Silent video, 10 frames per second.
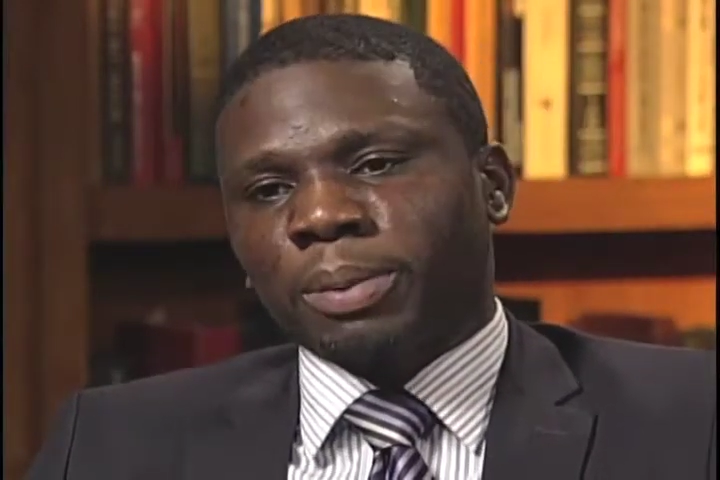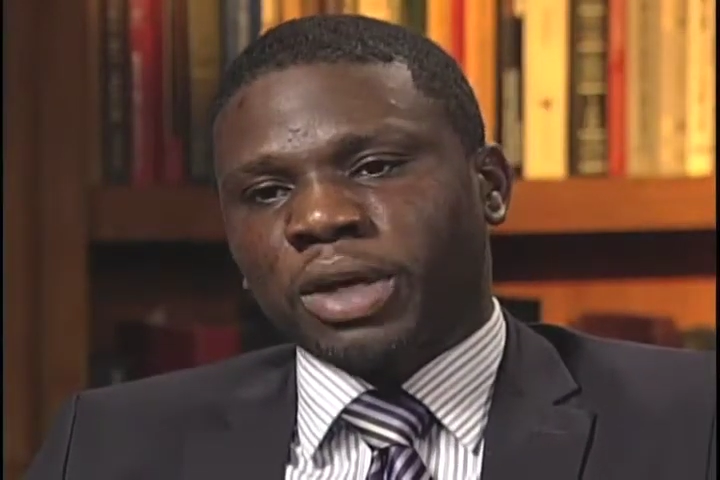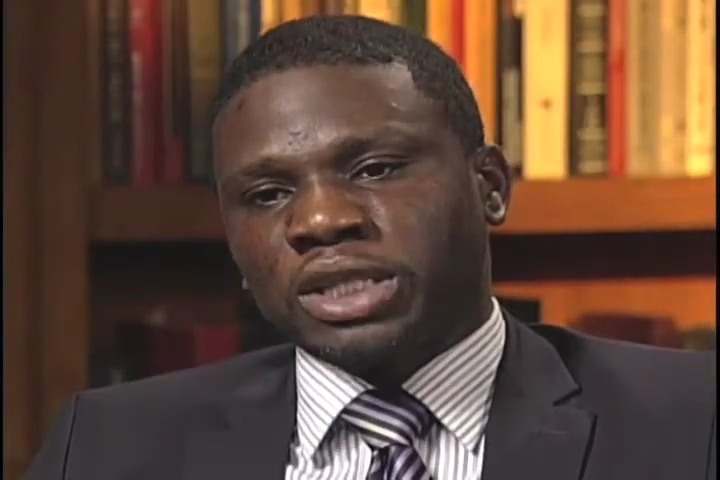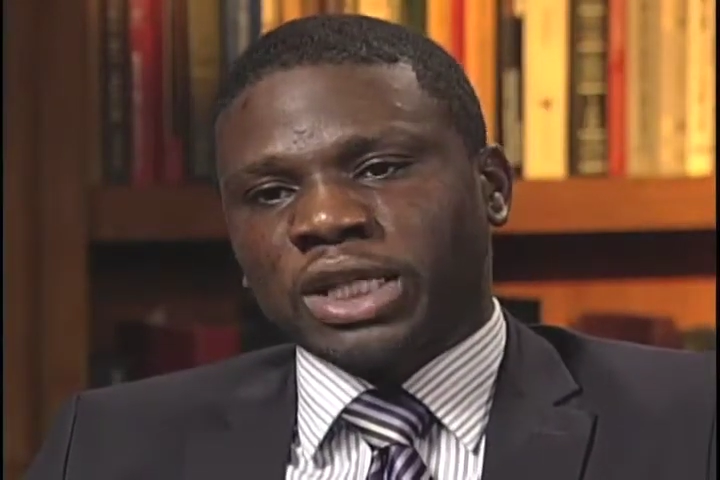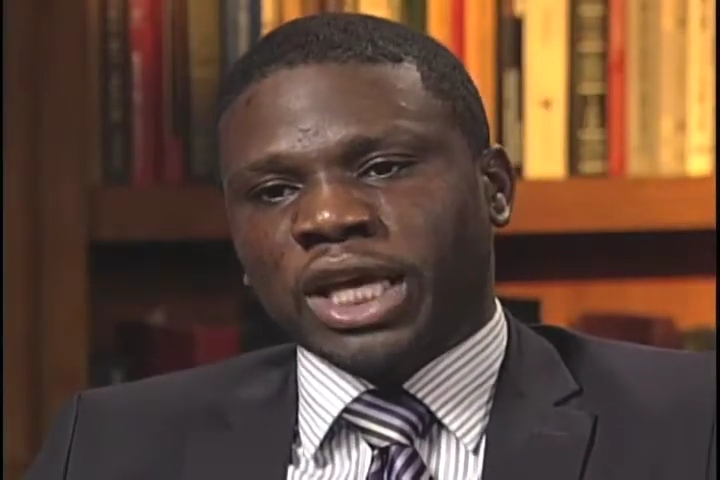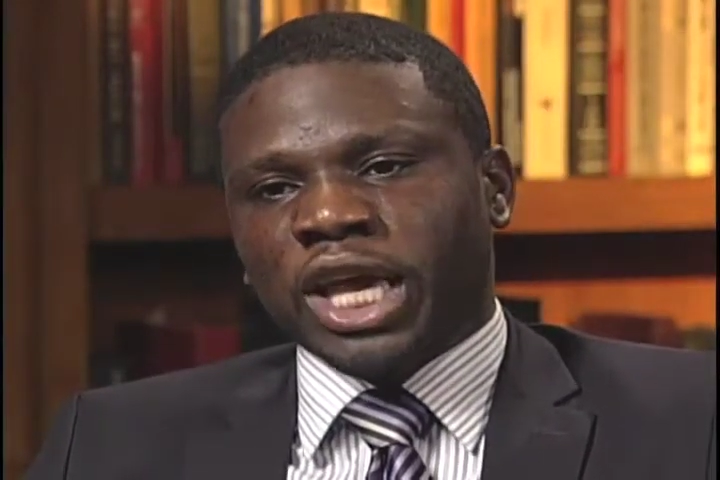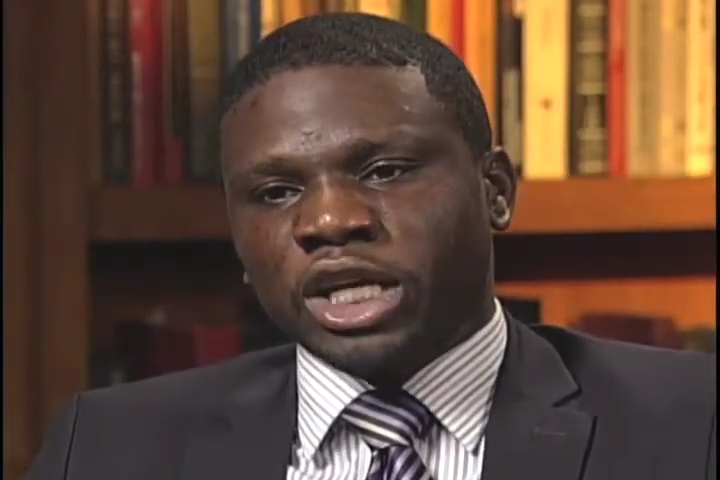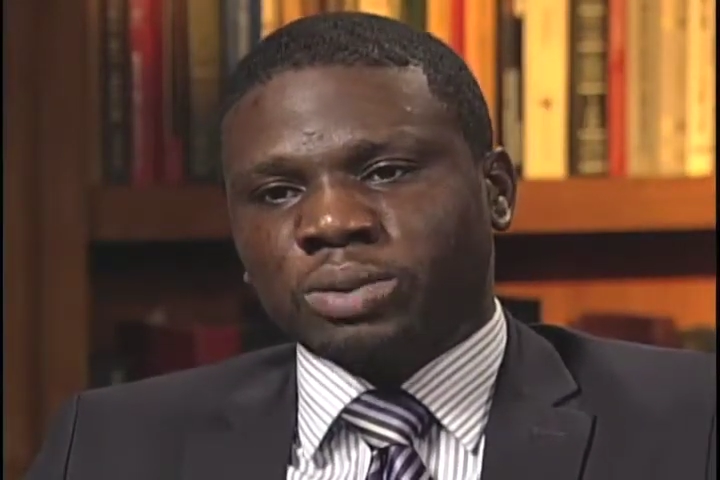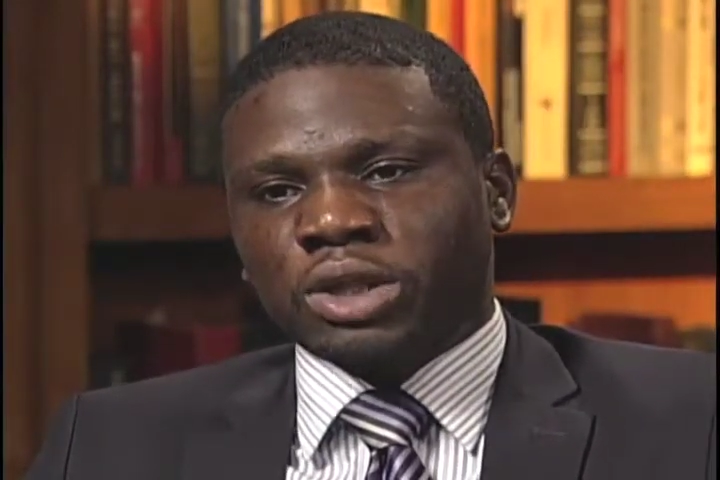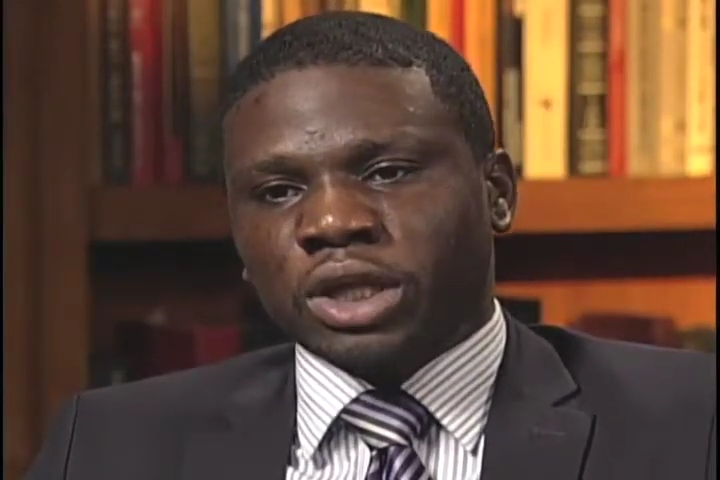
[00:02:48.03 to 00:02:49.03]
that's
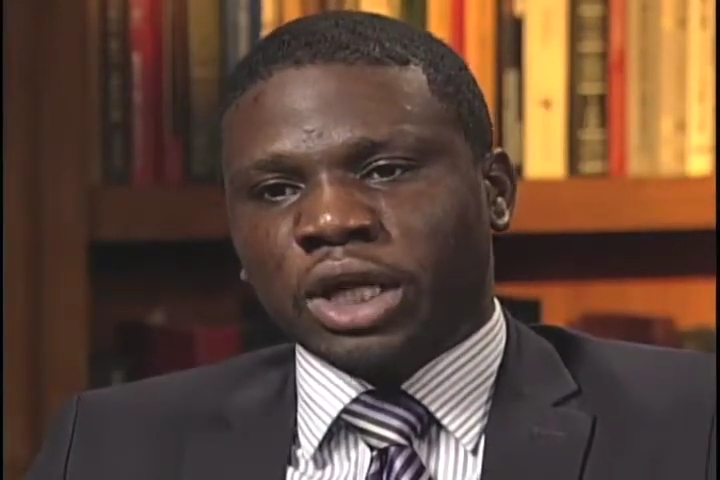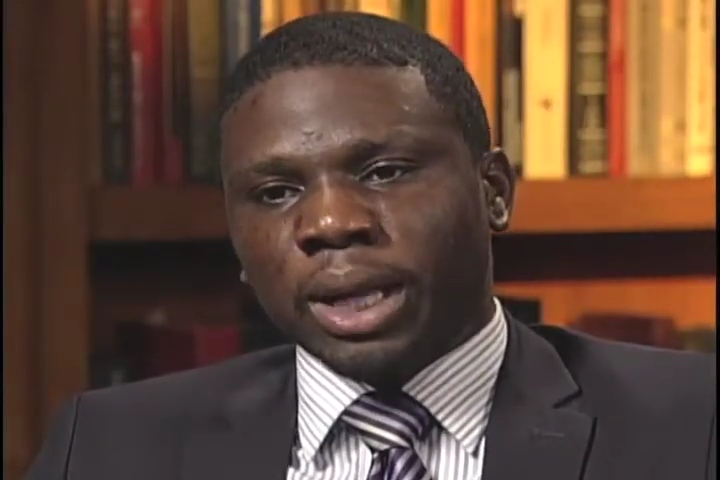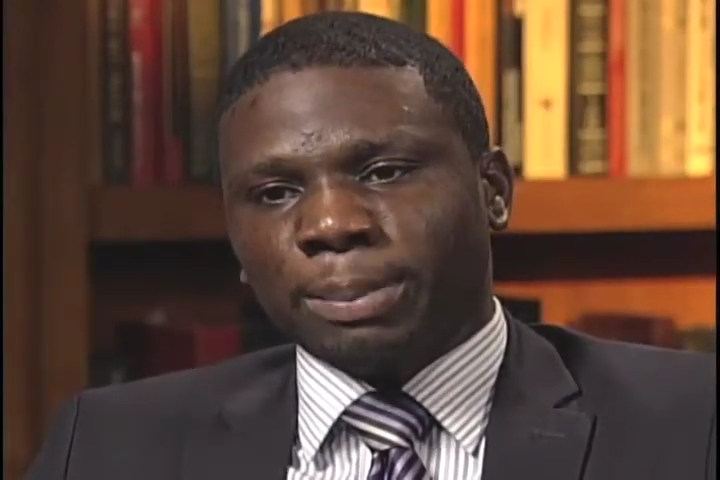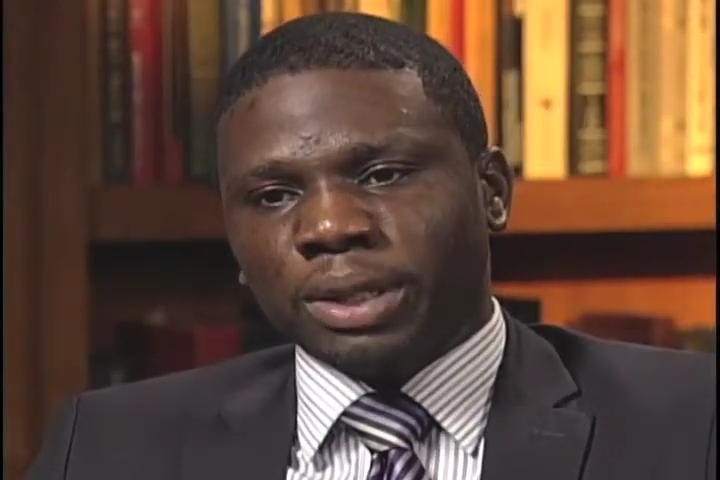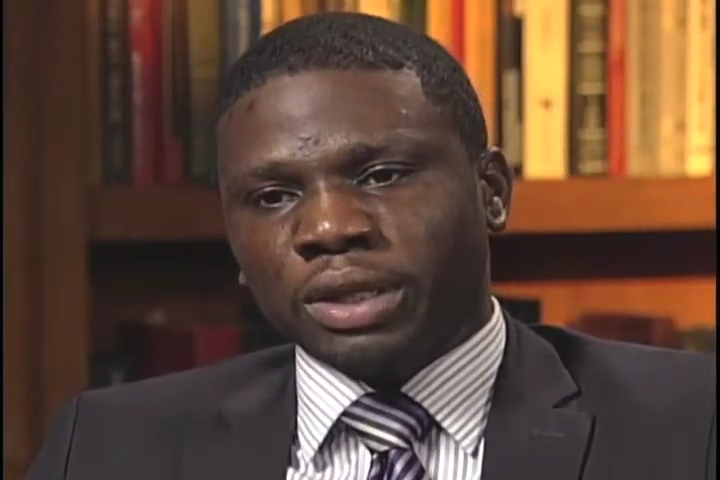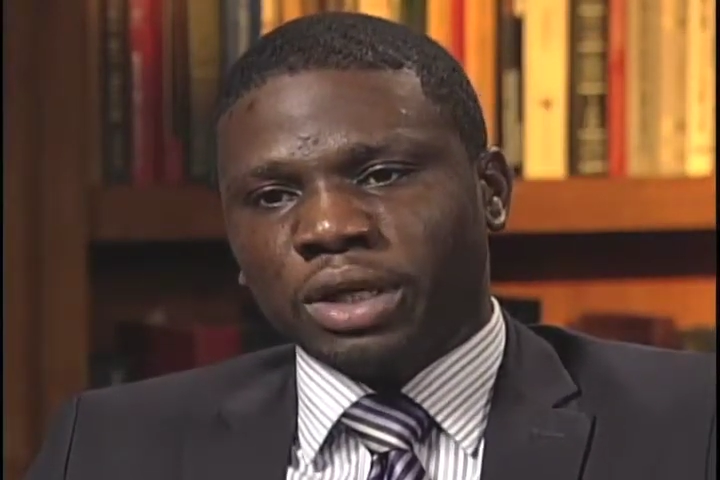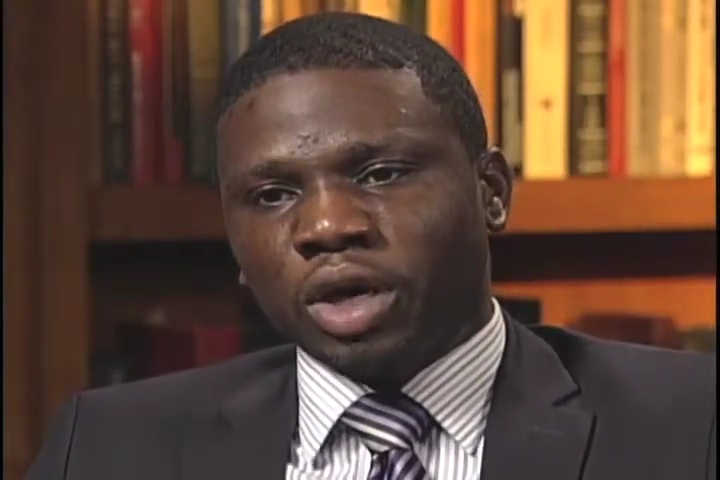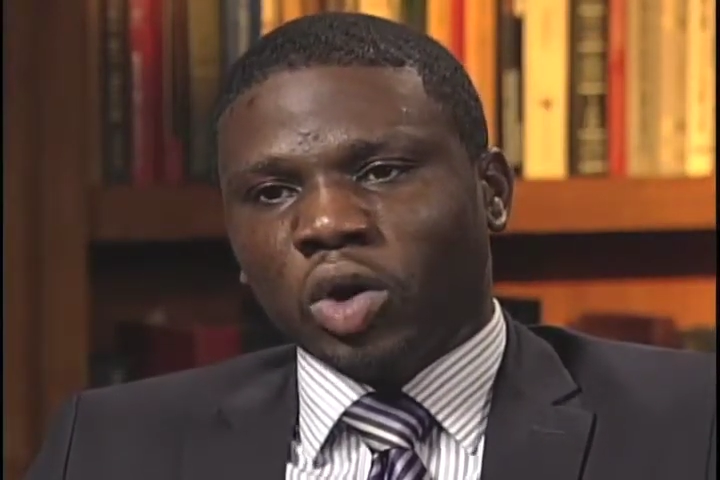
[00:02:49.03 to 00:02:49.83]
engaged within the company